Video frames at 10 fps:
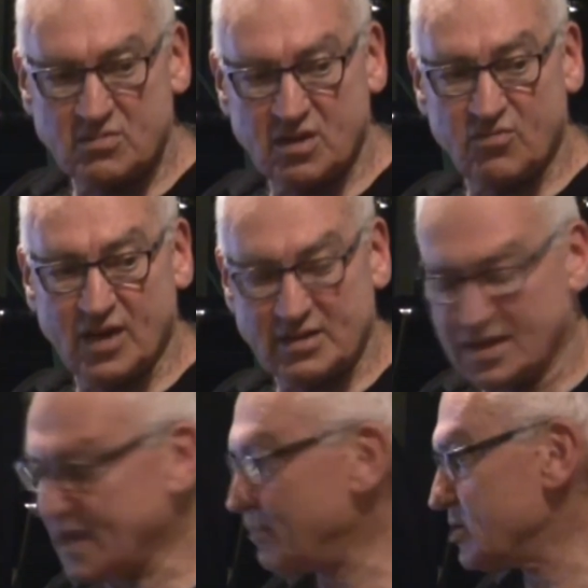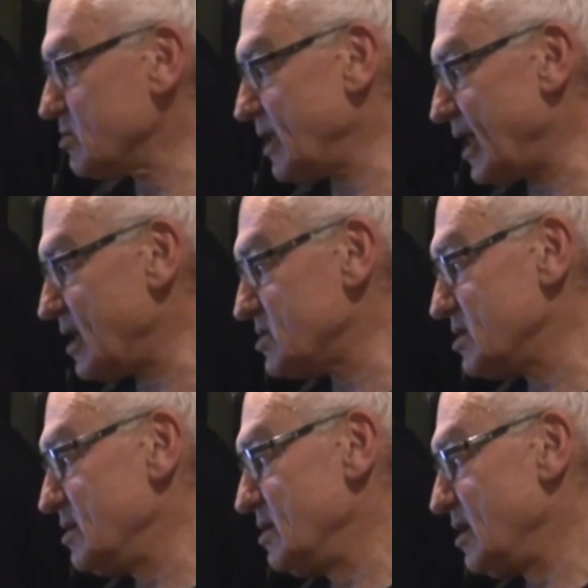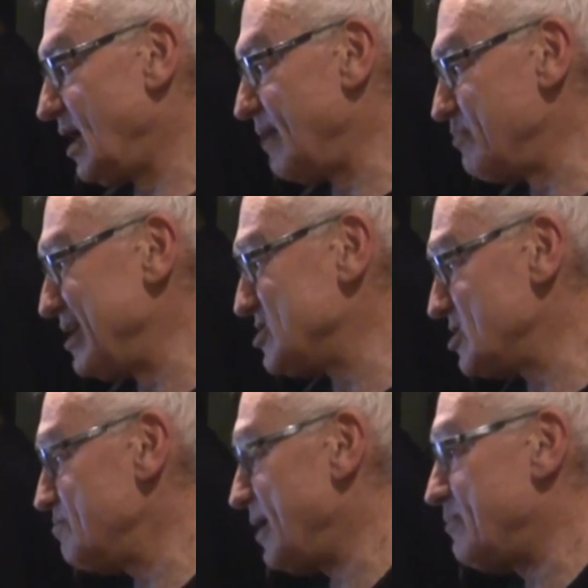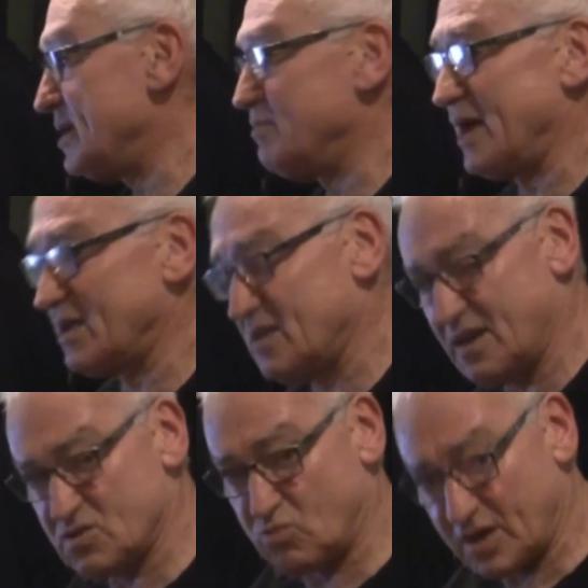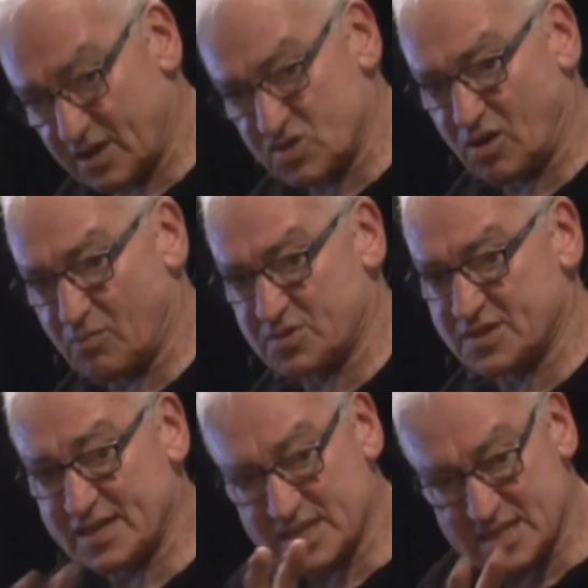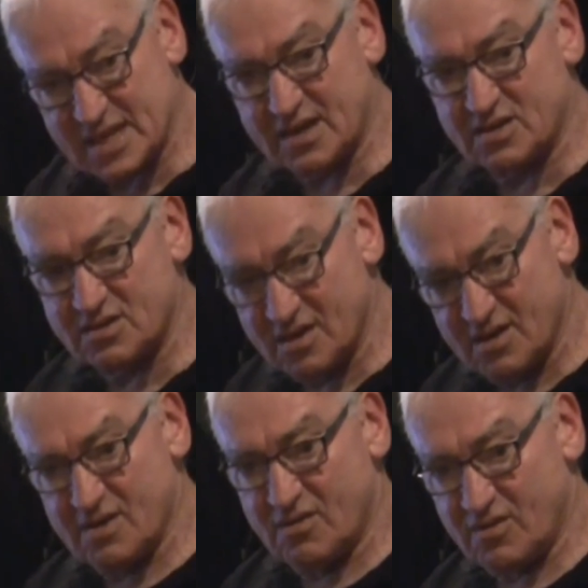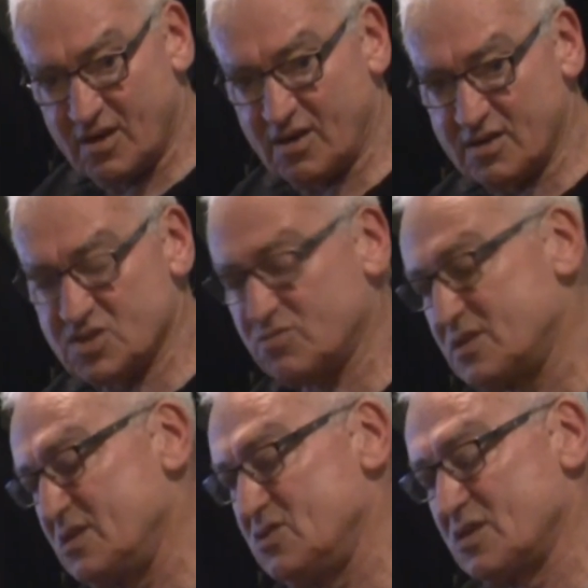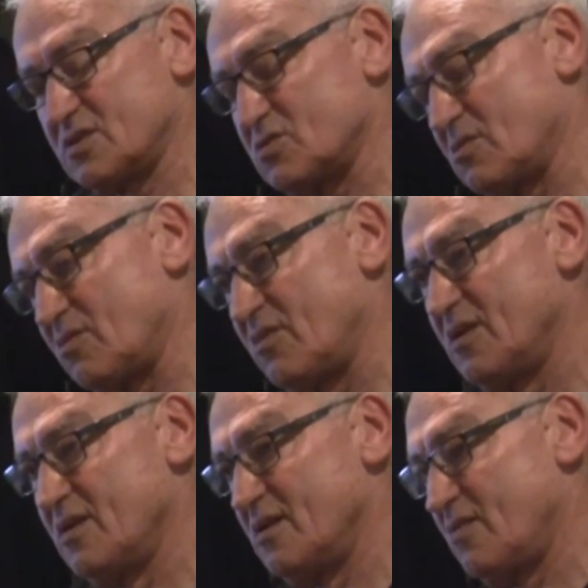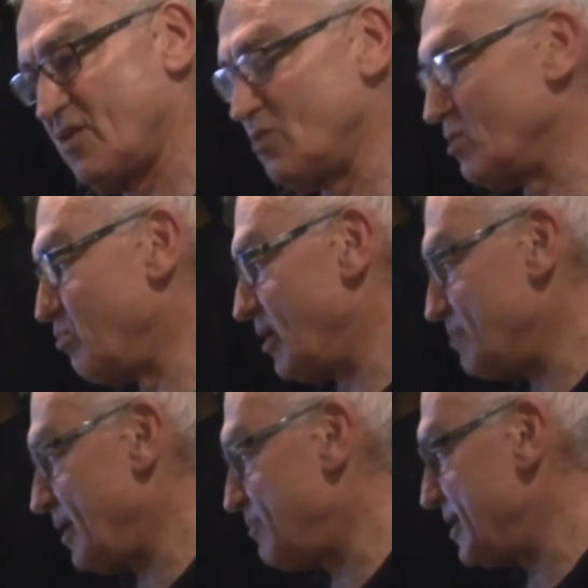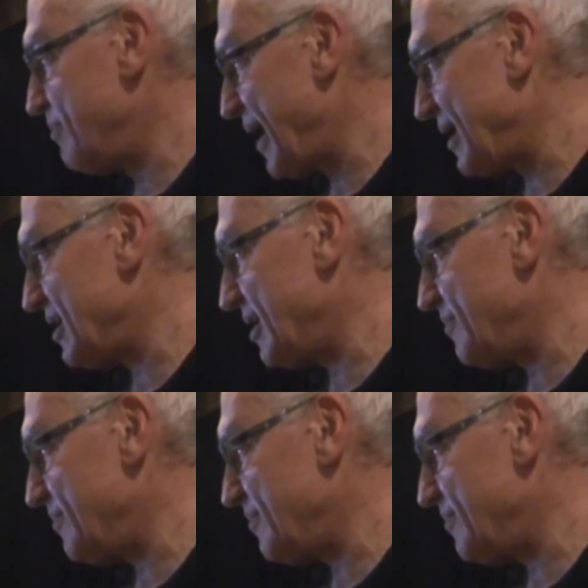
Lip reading: if you had the capital. And I mentioned public banking as one example. So that's the second strategic sort of focal point, public banking.